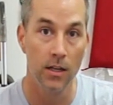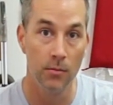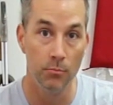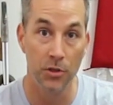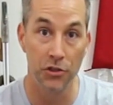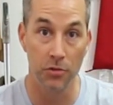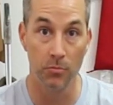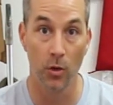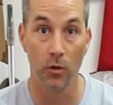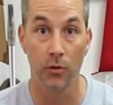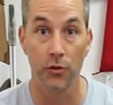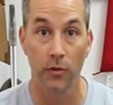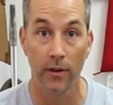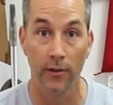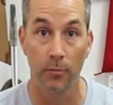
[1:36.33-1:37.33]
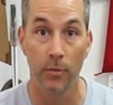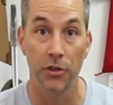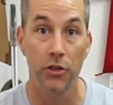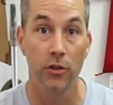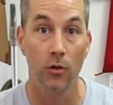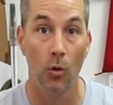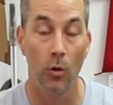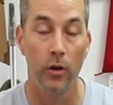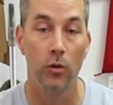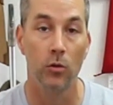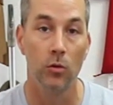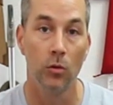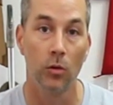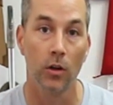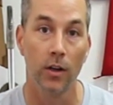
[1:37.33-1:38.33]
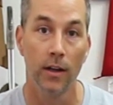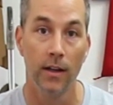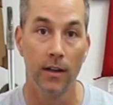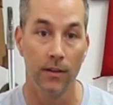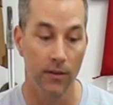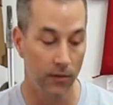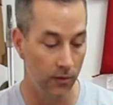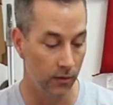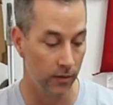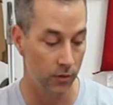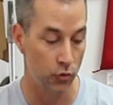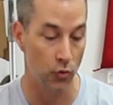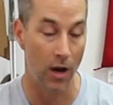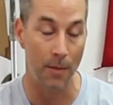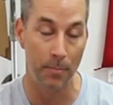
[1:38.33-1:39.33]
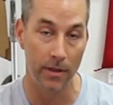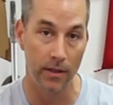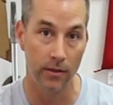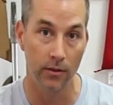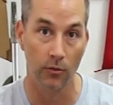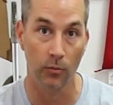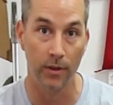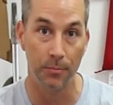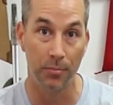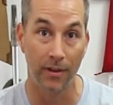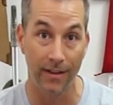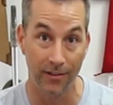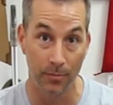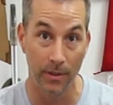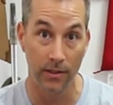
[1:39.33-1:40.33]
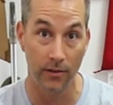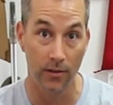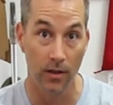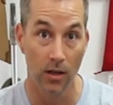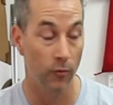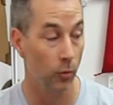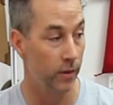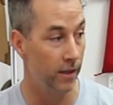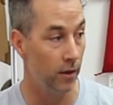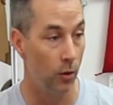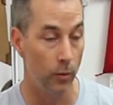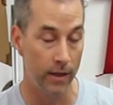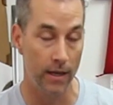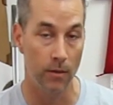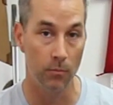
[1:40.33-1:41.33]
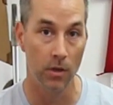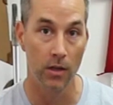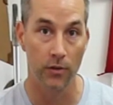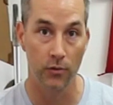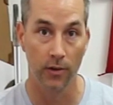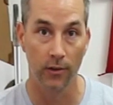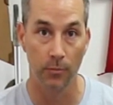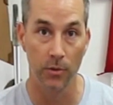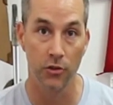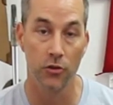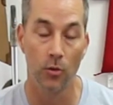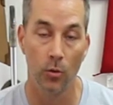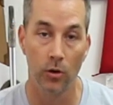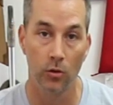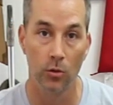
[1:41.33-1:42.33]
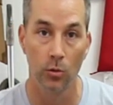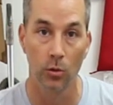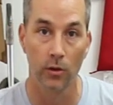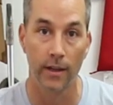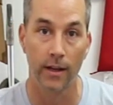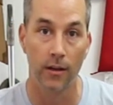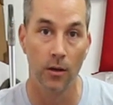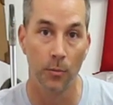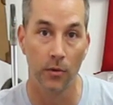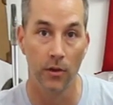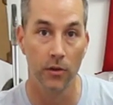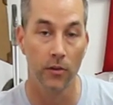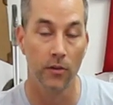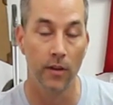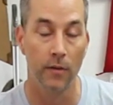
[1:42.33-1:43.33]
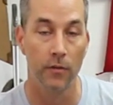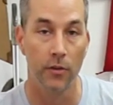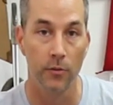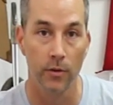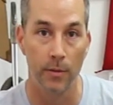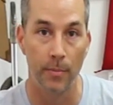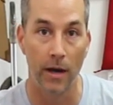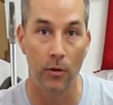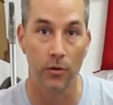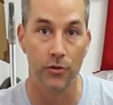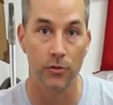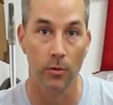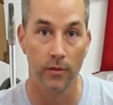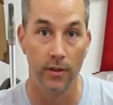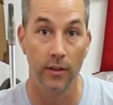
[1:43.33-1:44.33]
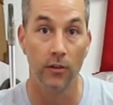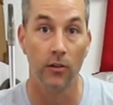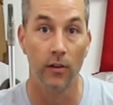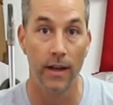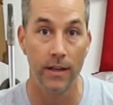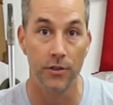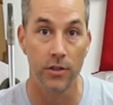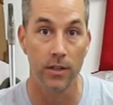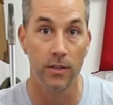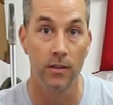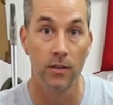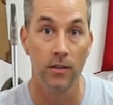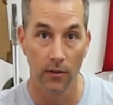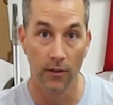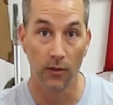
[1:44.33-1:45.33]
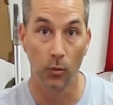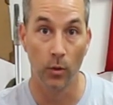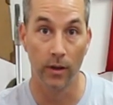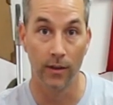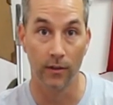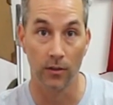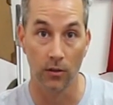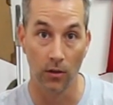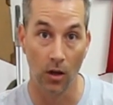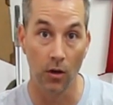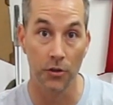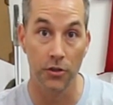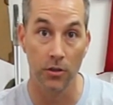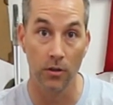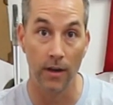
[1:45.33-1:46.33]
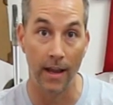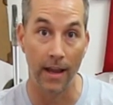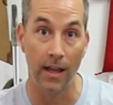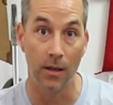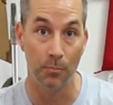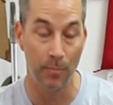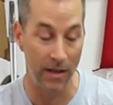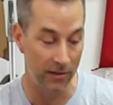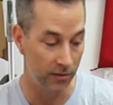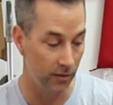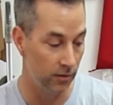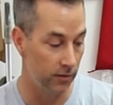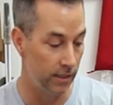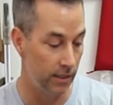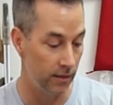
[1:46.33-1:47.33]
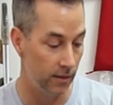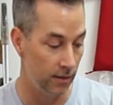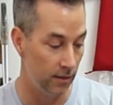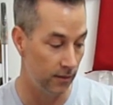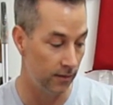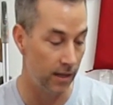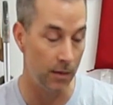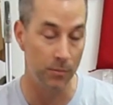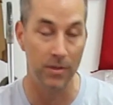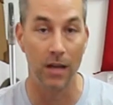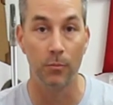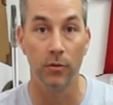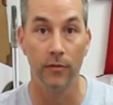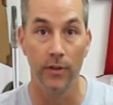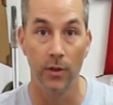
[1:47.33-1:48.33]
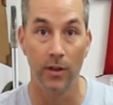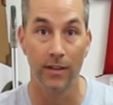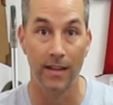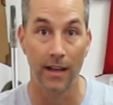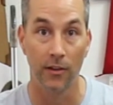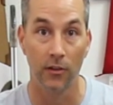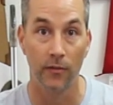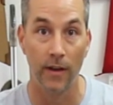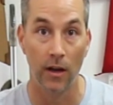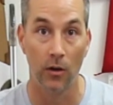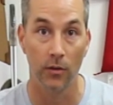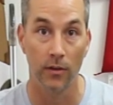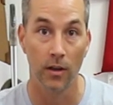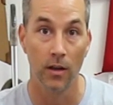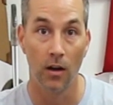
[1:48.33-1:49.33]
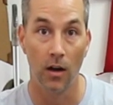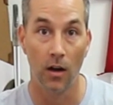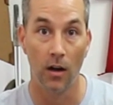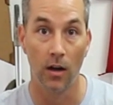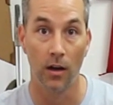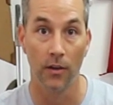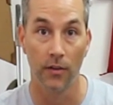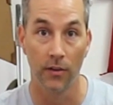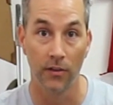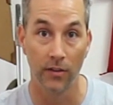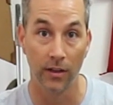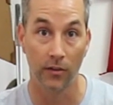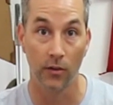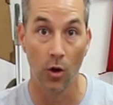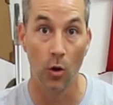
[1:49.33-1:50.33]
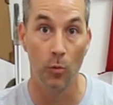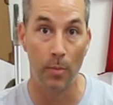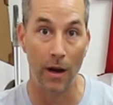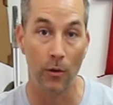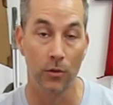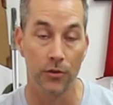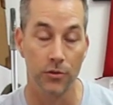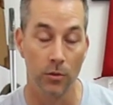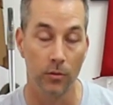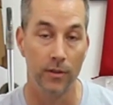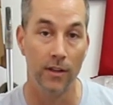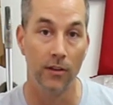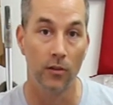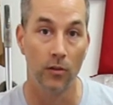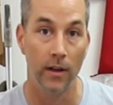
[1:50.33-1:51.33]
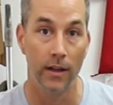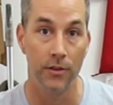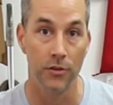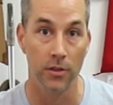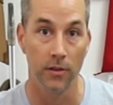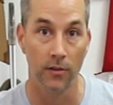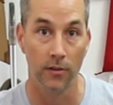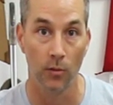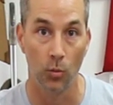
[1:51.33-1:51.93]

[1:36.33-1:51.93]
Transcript: Mishimoto transmission oil cooler. This is a drop-in replacement for the OEM transmission oil cooler that comes on your 7.3 Powerstroke diesel engine. This one is larger and basically the same type of unit that is found on the 6.0 Powerstroke diesel engines, the